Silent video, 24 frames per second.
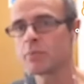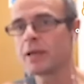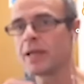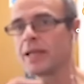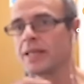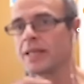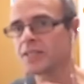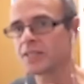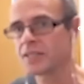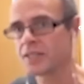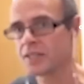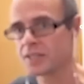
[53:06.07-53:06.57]

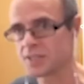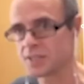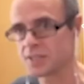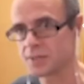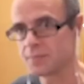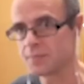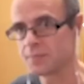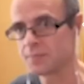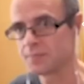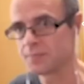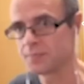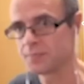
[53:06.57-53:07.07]

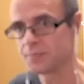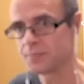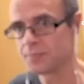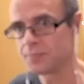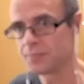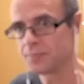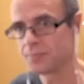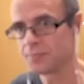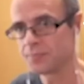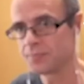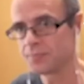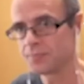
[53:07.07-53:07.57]
places.
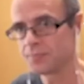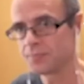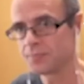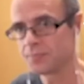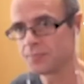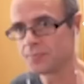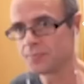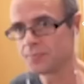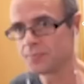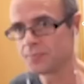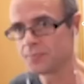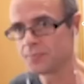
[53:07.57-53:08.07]
Yep.